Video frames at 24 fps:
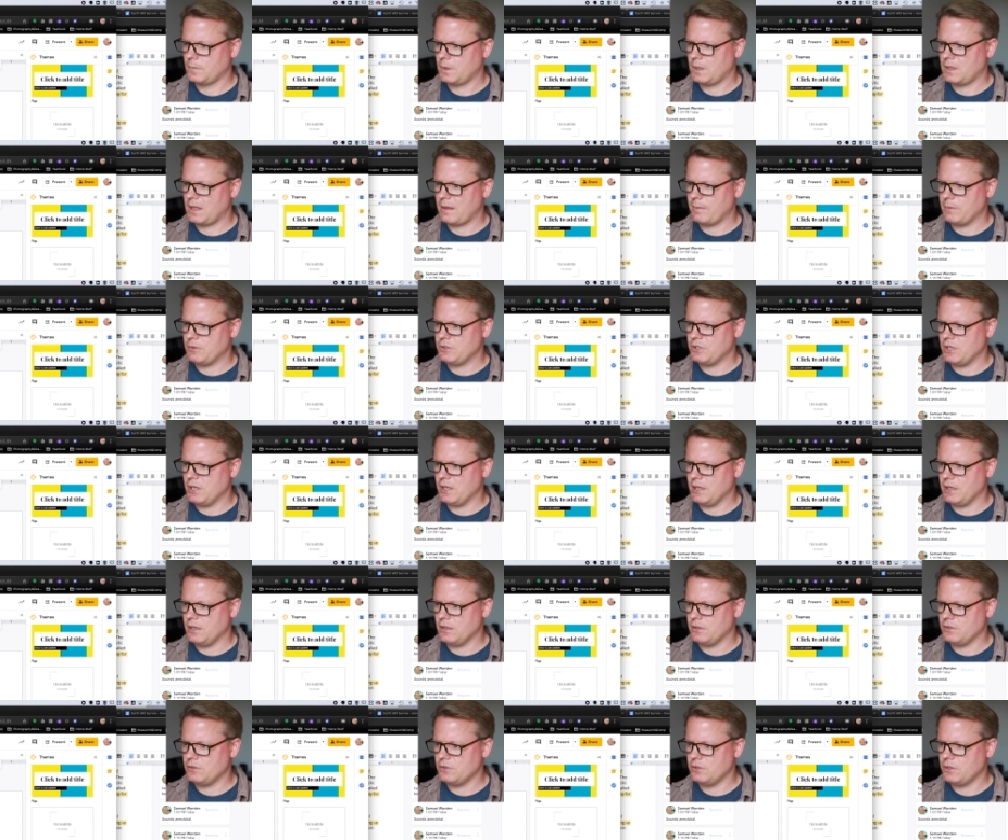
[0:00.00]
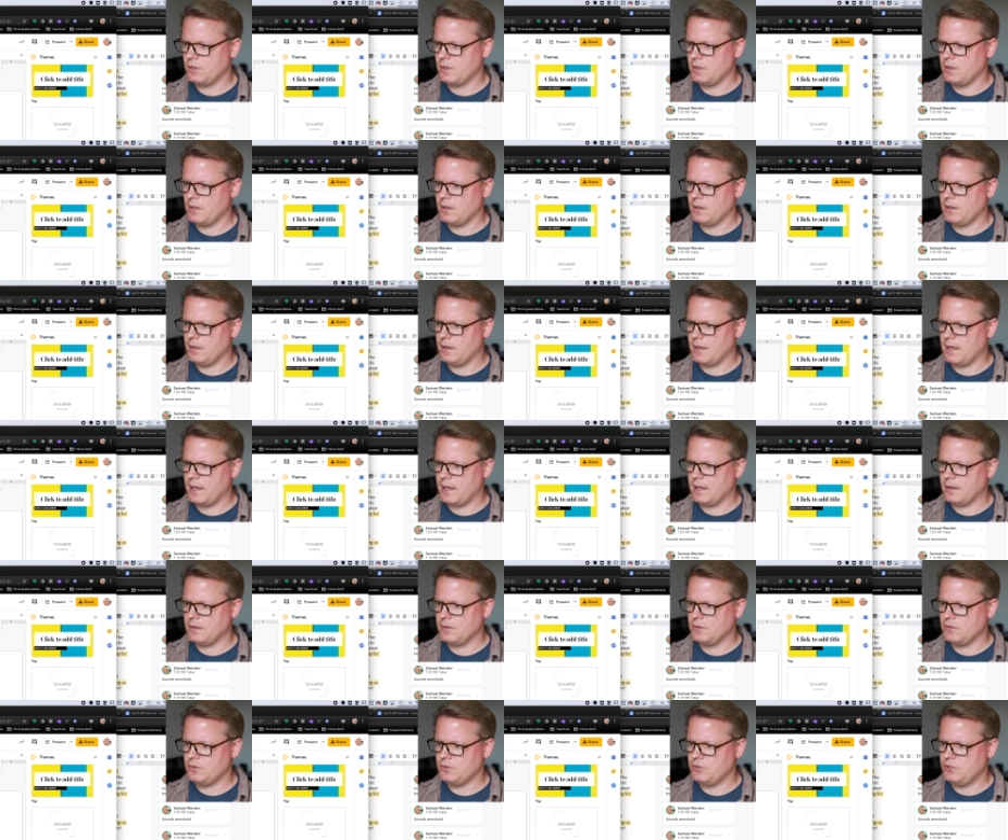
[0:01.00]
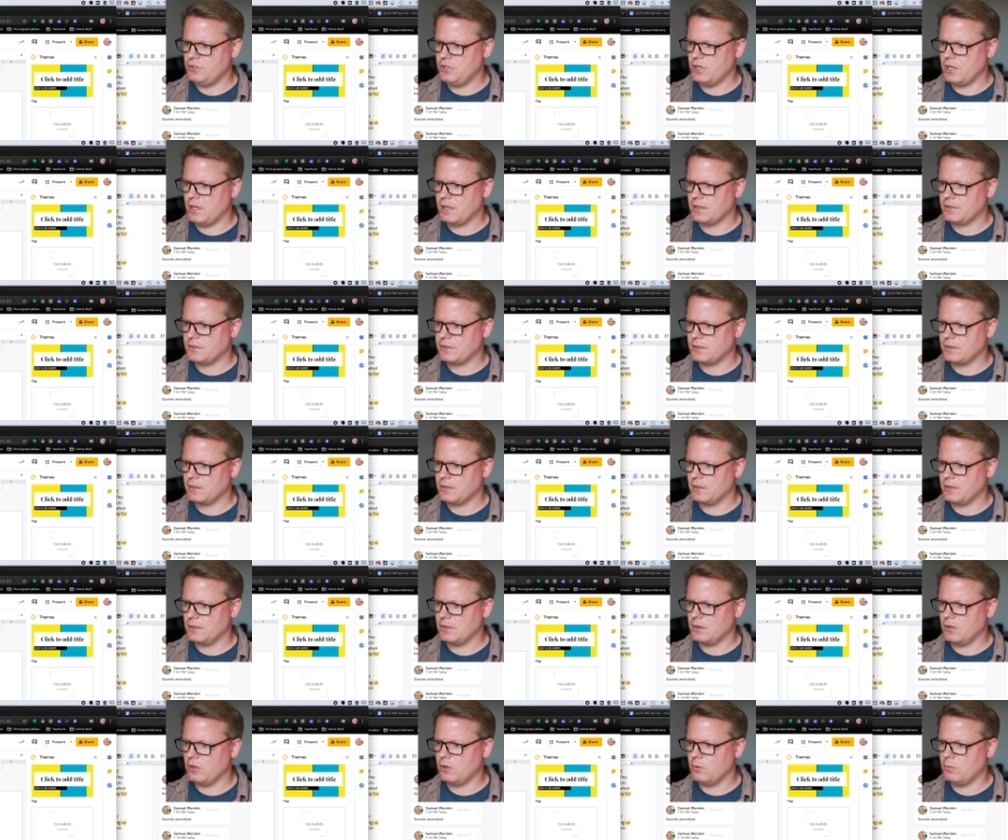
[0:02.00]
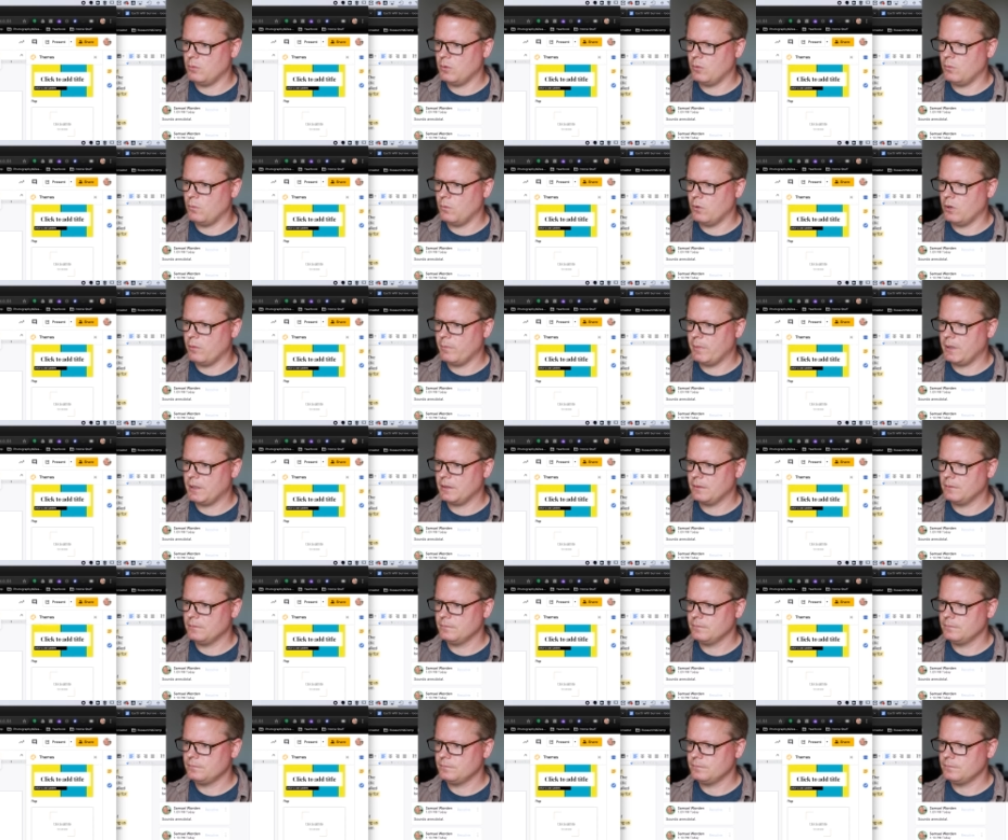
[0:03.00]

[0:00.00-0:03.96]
climate change, not just global warming.